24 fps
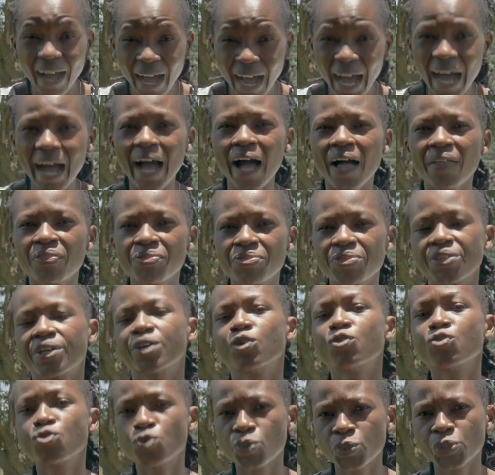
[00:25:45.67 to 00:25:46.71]
are the
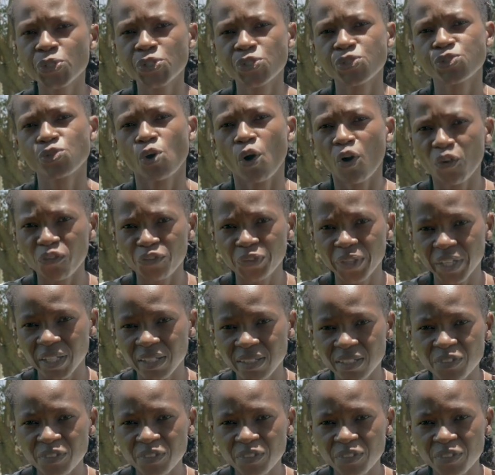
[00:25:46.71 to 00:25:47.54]
roots of the